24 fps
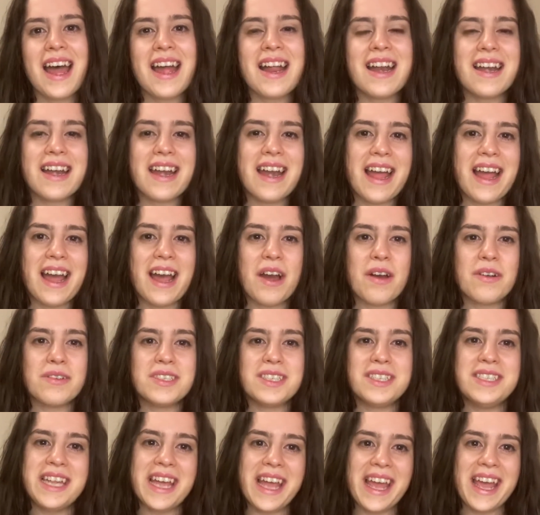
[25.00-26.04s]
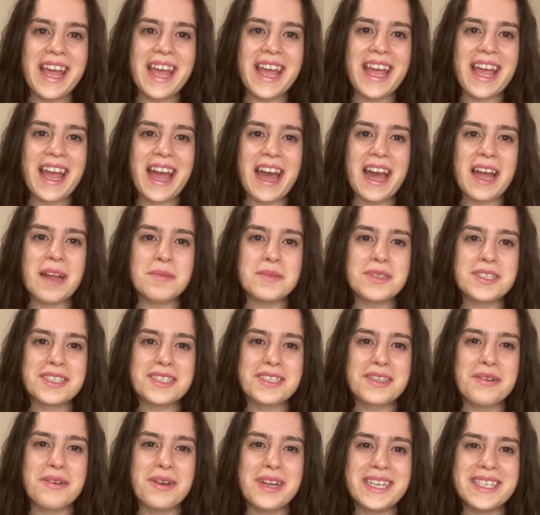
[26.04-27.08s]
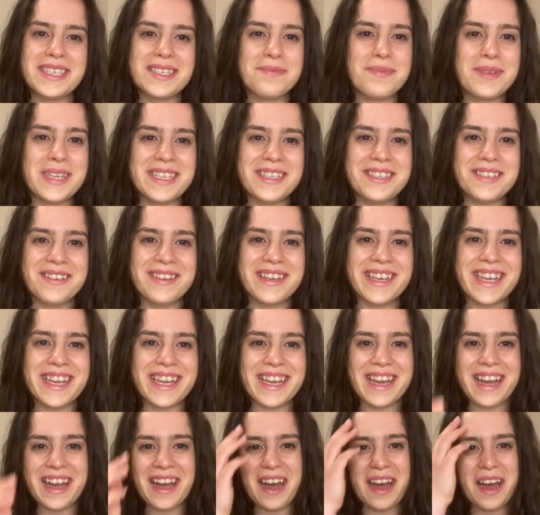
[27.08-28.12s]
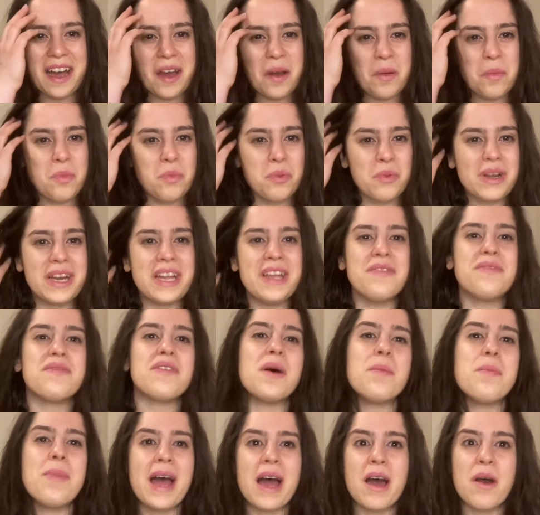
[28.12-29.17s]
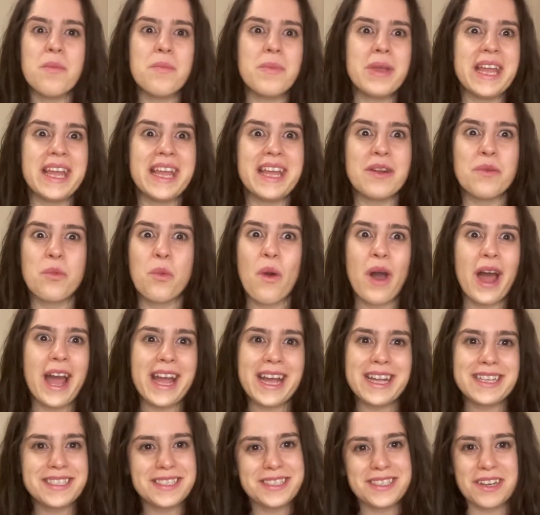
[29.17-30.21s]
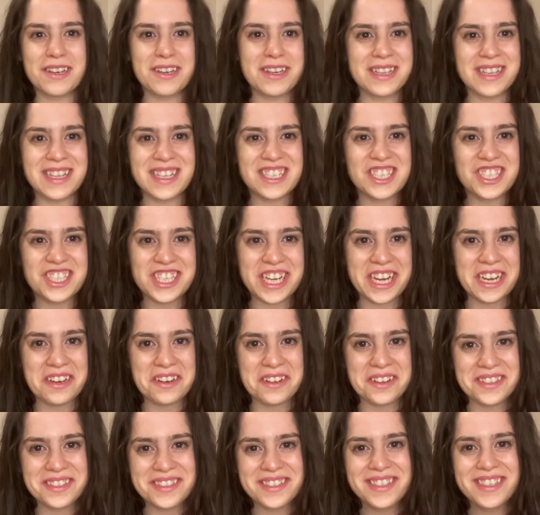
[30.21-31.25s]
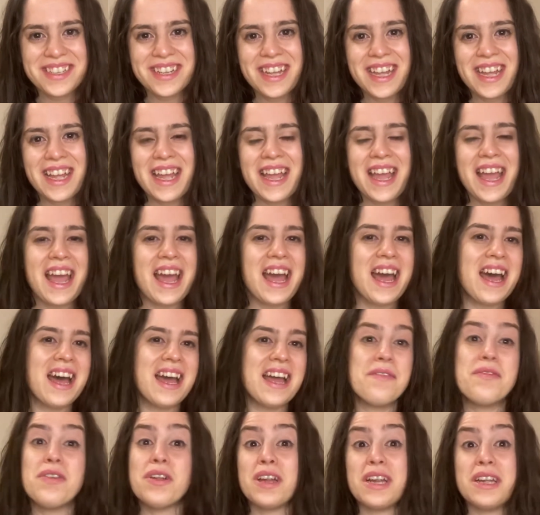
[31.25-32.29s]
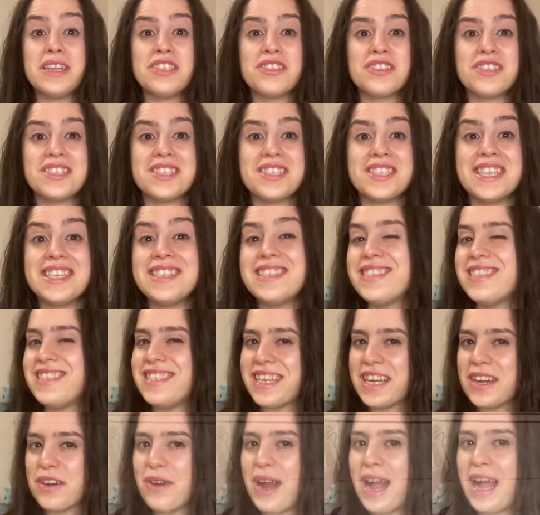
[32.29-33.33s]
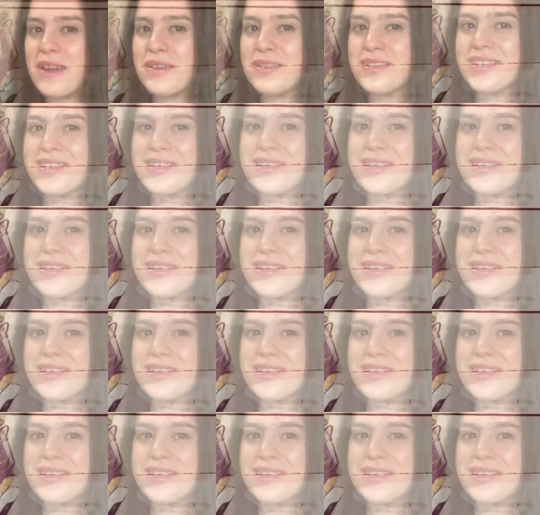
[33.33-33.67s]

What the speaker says: Now, today, I'm just going to be doing a brief about me and why I started this channel. If you're interested, stick around.